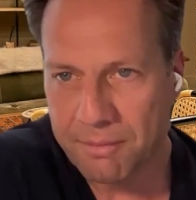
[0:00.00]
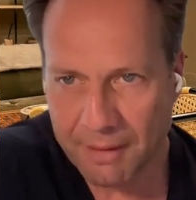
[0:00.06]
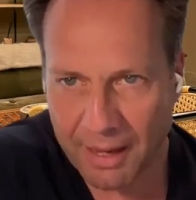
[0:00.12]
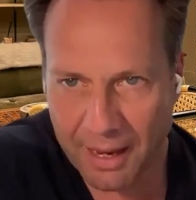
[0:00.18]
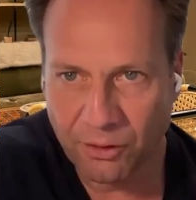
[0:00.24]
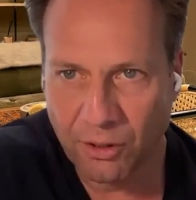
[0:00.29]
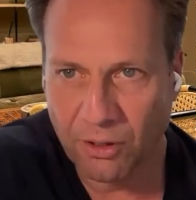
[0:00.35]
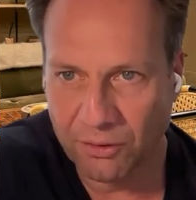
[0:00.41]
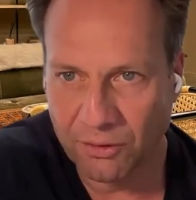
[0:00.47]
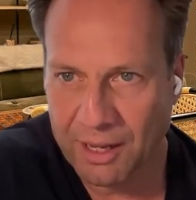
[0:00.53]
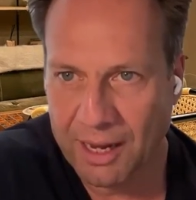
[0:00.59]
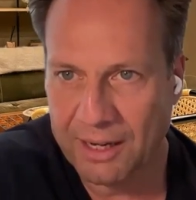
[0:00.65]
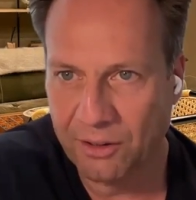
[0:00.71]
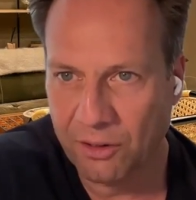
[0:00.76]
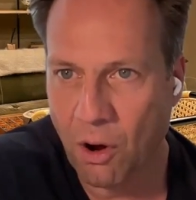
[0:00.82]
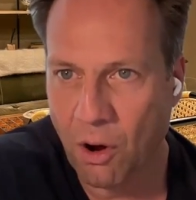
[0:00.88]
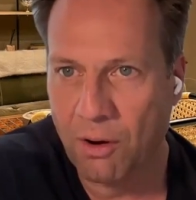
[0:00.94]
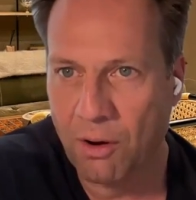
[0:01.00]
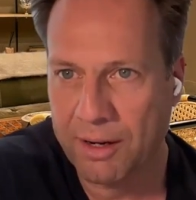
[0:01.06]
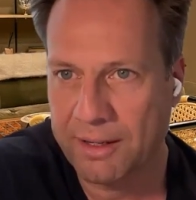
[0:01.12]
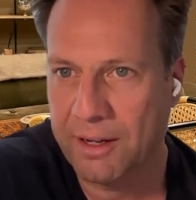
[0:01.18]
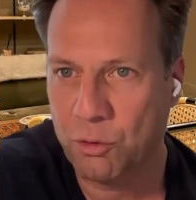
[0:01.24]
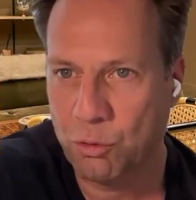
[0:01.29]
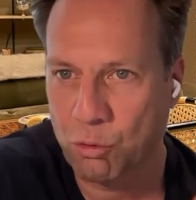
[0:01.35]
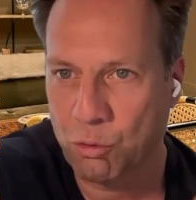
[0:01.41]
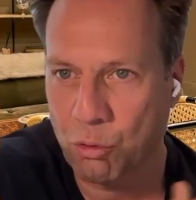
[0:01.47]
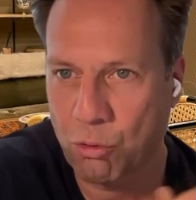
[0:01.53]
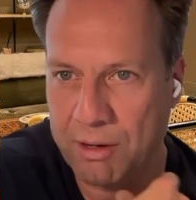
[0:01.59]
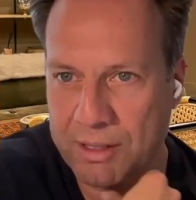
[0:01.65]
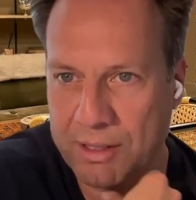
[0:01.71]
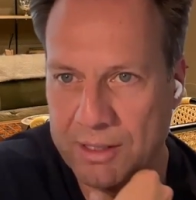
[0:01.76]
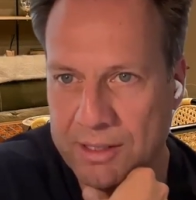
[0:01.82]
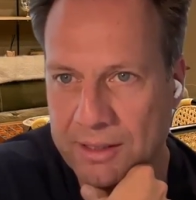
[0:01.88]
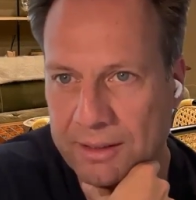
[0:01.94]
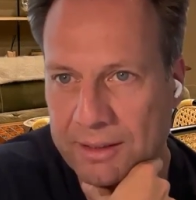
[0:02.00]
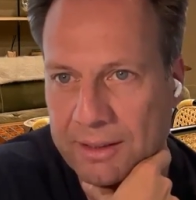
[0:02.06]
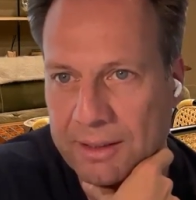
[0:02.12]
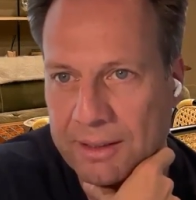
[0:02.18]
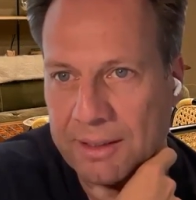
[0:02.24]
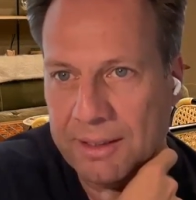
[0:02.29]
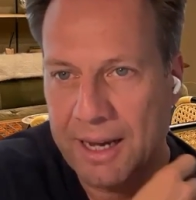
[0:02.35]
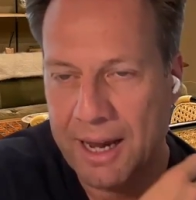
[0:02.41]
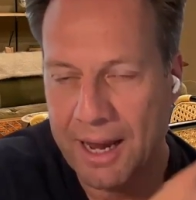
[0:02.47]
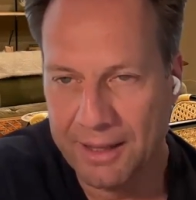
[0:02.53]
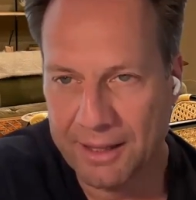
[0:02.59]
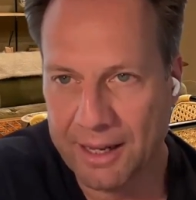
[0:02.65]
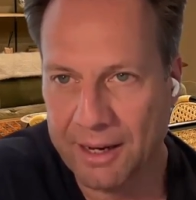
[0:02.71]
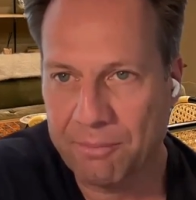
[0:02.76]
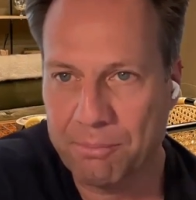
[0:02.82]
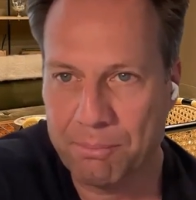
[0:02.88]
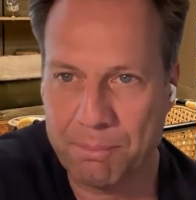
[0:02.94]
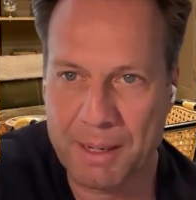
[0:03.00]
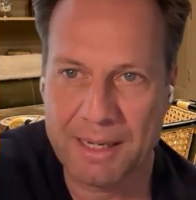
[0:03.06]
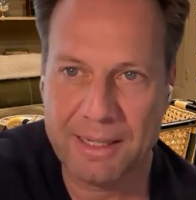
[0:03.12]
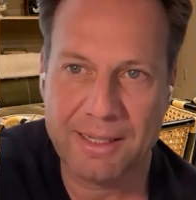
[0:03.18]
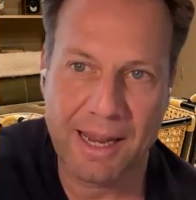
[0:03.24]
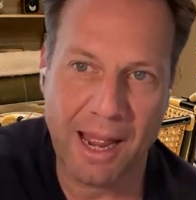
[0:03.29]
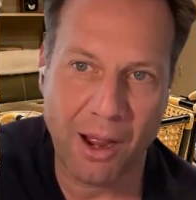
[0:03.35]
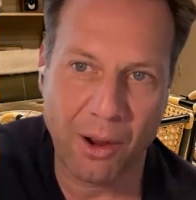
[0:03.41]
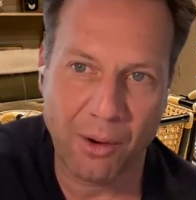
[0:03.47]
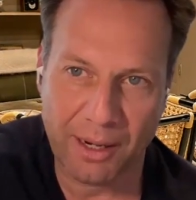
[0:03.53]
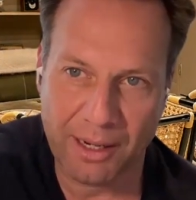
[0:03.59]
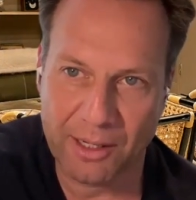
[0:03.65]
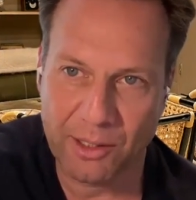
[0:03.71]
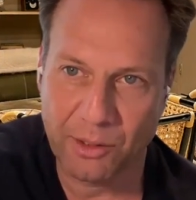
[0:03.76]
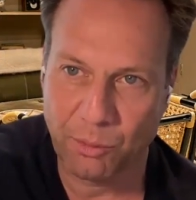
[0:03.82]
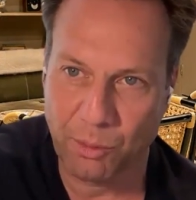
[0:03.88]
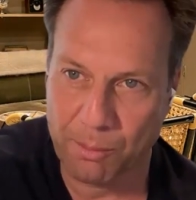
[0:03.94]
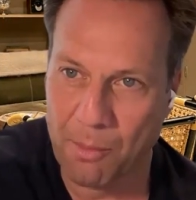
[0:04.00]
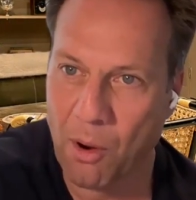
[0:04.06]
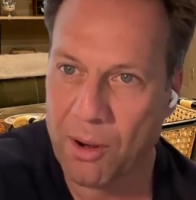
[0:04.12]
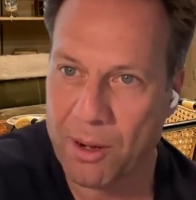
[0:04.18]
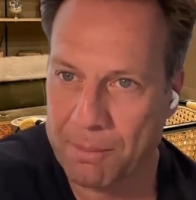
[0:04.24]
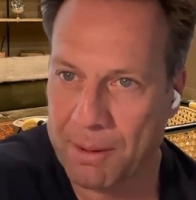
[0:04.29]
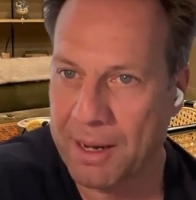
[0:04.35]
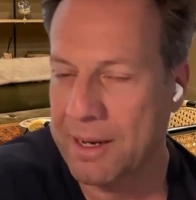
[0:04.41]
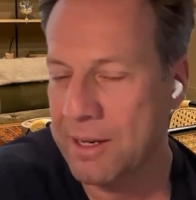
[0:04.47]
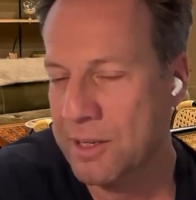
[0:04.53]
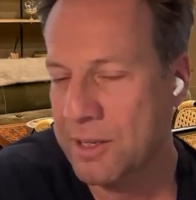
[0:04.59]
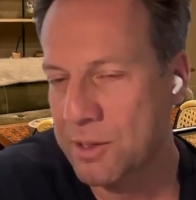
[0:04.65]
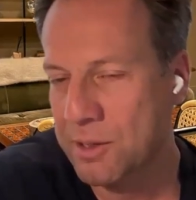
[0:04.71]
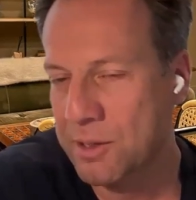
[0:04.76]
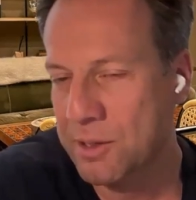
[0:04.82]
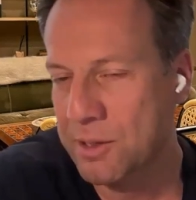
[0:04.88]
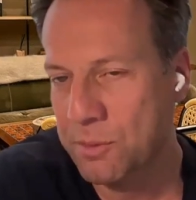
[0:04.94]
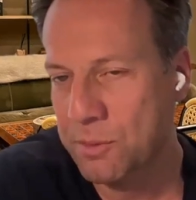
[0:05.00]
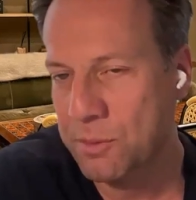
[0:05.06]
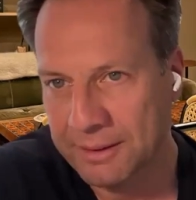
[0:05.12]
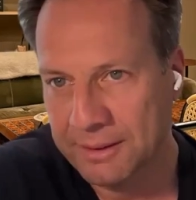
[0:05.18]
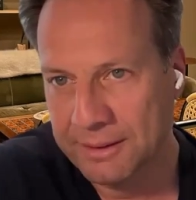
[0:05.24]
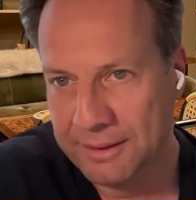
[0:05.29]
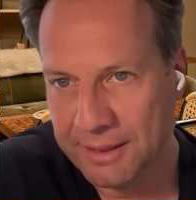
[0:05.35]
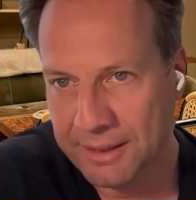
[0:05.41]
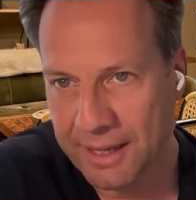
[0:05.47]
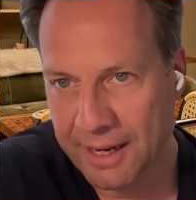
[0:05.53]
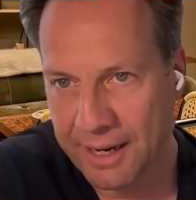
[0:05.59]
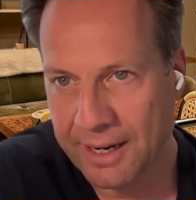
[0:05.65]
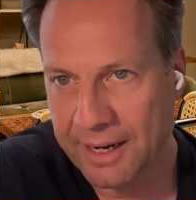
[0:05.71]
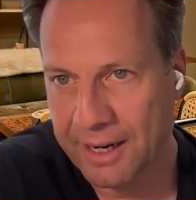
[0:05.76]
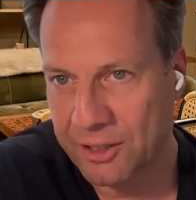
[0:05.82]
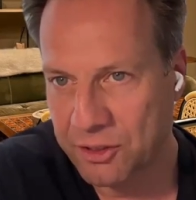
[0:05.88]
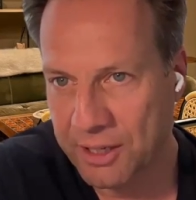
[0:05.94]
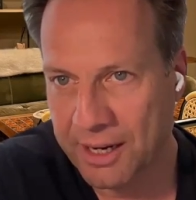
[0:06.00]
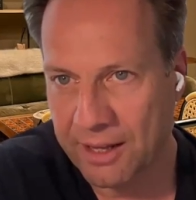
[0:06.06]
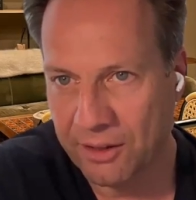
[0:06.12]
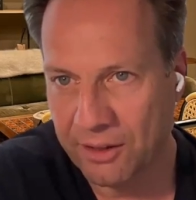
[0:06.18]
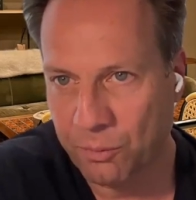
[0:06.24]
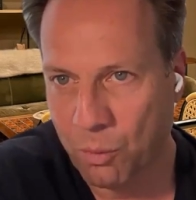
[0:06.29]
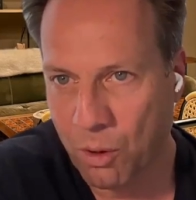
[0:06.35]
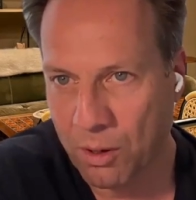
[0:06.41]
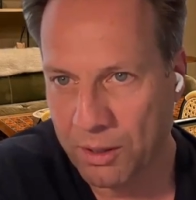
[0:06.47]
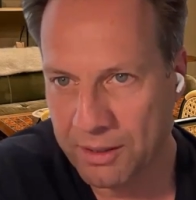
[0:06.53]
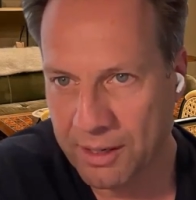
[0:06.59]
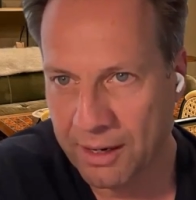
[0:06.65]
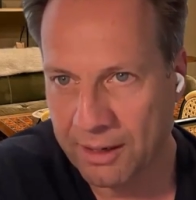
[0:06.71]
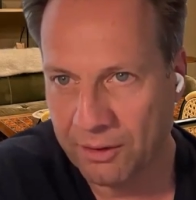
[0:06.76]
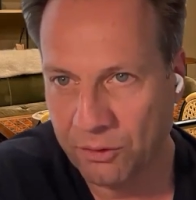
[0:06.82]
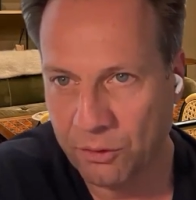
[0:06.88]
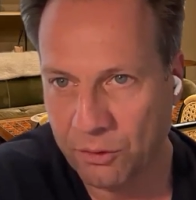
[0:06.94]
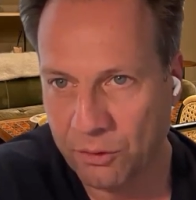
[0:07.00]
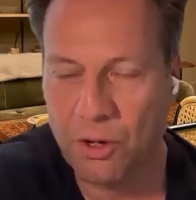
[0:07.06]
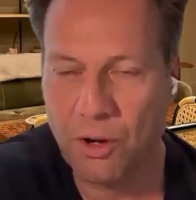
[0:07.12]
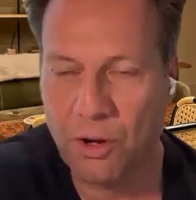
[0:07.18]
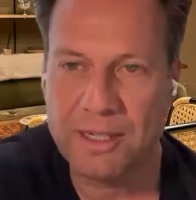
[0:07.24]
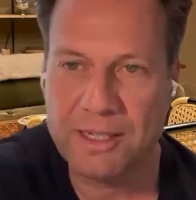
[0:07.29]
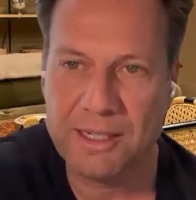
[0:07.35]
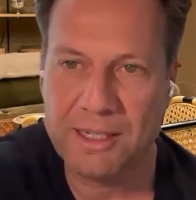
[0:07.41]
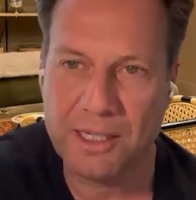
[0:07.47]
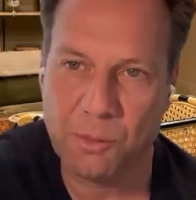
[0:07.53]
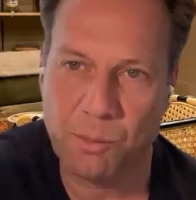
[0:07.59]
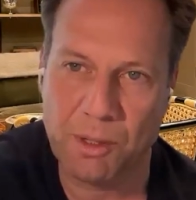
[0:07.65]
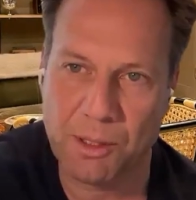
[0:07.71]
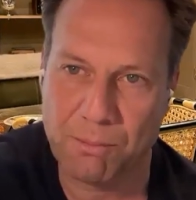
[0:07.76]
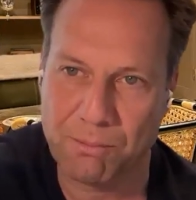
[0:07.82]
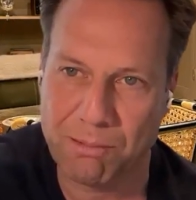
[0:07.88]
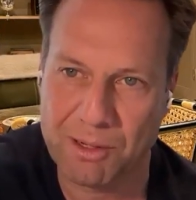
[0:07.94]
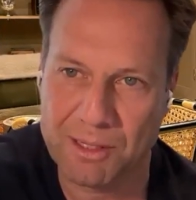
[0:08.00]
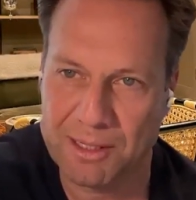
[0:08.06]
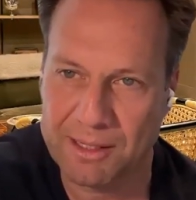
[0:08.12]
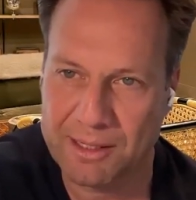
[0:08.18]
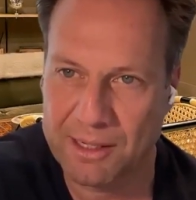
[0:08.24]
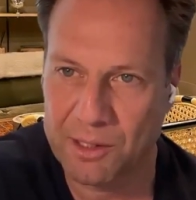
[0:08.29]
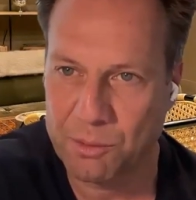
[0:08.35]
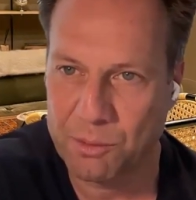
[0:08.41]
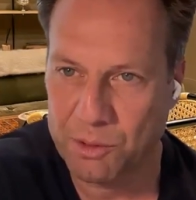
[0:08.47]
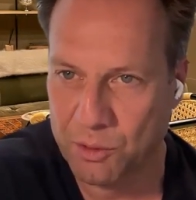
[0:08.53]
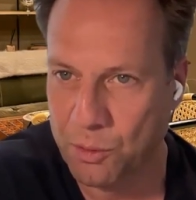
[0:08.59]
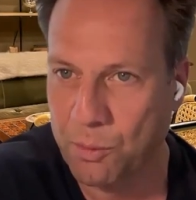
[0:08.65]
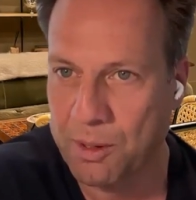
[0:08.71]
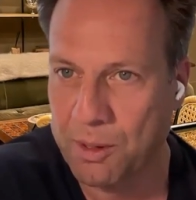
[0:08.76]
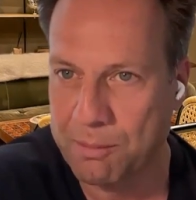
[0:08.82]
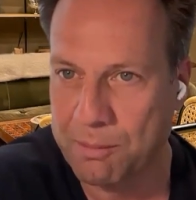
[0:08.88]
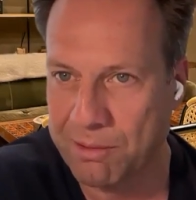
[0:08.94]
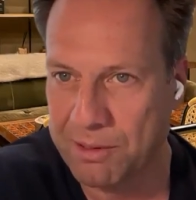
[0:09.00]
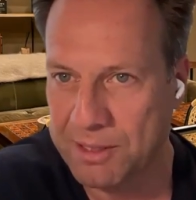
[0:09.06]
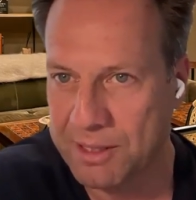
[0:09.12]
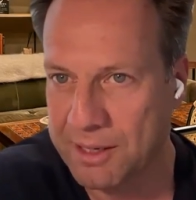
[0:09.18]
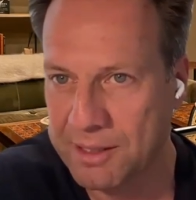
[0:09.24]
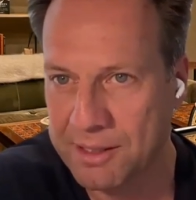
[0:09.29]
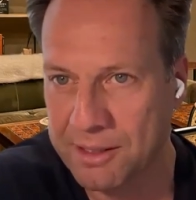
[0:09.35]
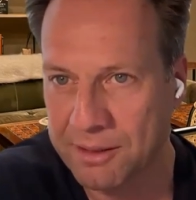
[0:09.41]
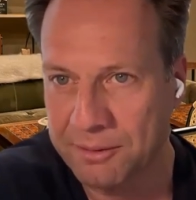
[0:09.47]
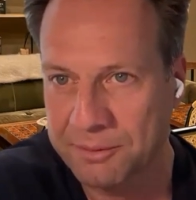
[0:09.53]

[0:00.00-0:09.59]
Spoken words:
and turns that into architectural drawings, and then bids out into a marketplace where they can actually get this work done. So you turn a 6-week process into a 2-week process,